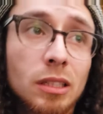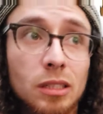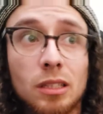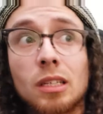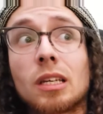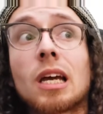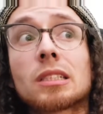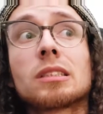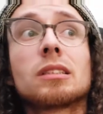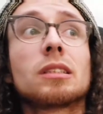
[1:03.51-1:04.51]
and like
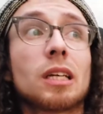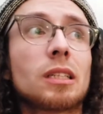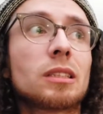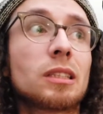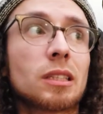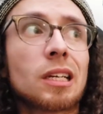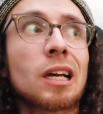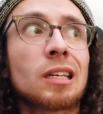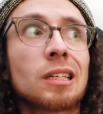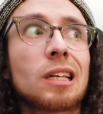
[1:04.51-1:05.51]
actually liked, and it
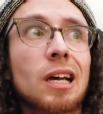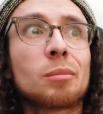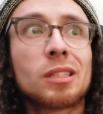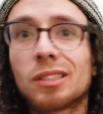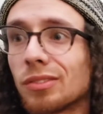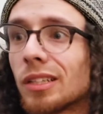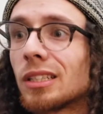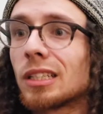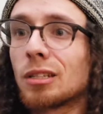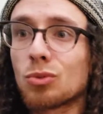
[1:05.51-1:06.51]
kind of got me into
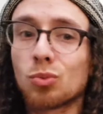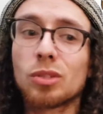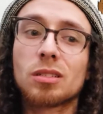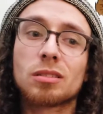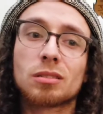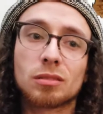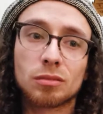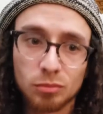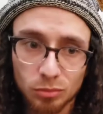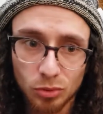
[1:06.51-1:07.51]
fighting games, was
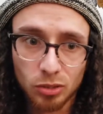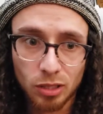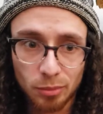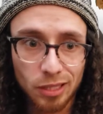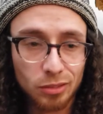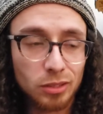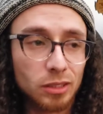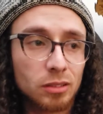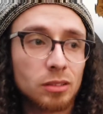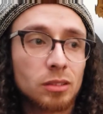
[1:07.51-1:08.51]
Mortal Kombat
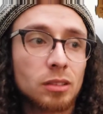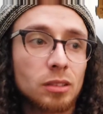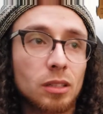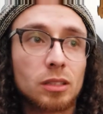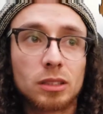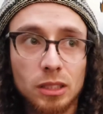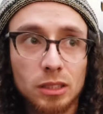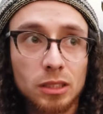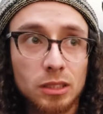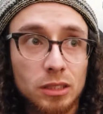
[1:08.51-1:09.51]
3 on Sega
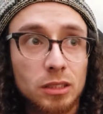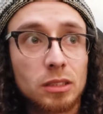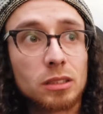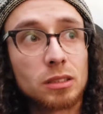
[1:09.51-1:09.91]
Genesis.